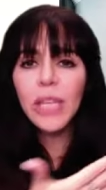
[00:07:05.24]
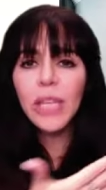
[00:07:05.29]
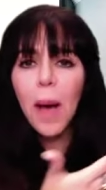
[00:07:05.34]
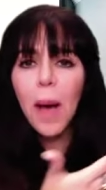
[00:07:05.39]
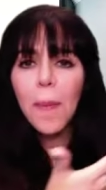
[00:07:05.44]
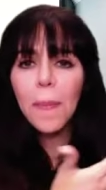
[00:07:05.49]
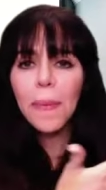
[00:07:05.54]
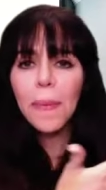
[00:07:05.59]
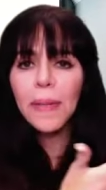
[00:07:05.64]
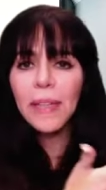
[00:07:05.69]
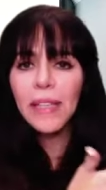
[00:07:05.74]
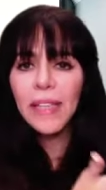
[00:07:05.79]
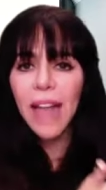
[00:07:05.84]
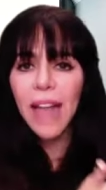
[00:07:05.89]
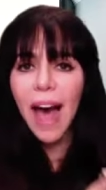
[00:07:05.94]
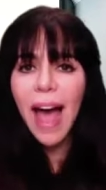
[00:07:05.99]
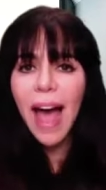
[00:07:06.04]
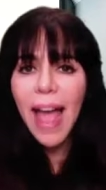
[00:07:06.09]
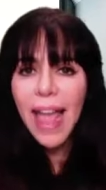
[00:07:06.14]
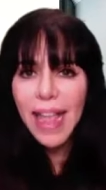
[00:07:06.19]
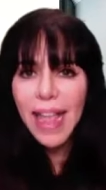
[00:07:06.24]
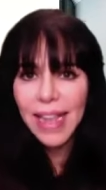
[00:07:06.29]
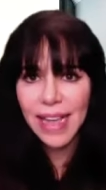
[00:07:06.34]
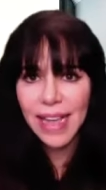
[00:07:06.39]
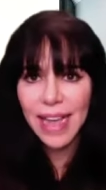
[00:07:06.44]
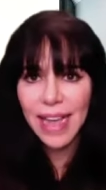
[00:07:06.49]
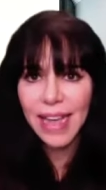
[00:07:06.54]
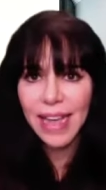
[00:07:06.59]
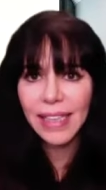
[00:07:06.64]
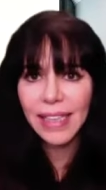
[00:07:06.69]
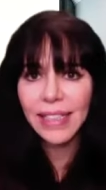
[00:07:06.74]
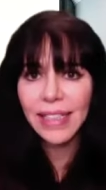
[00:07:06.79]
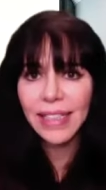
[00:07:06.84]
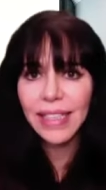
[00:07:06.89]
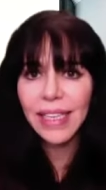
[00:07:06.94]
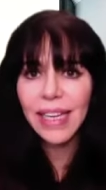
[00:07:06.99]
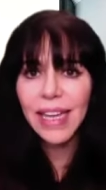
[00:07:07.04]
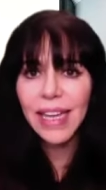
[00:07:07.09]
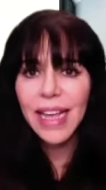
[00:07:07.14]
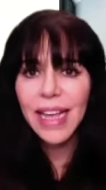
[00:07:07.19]
applying it
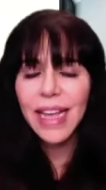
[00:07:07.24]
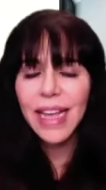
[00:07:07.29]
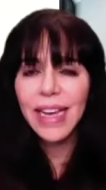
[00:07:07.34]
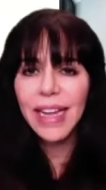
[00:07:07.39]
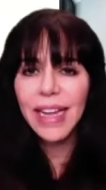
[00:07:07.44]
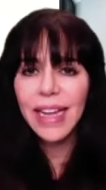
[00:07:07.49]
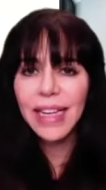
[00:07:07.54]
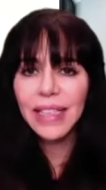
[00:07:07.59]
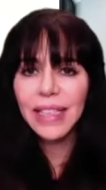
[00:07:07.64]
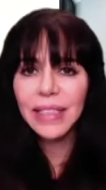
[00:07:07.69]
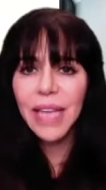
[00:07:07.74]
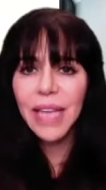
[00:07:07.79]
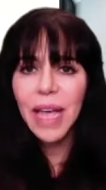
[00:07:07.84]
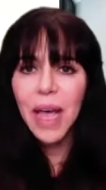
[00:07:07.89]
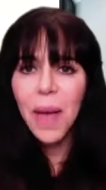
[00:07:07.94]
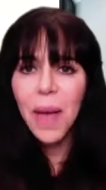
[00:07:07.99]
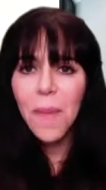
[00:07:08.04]
in his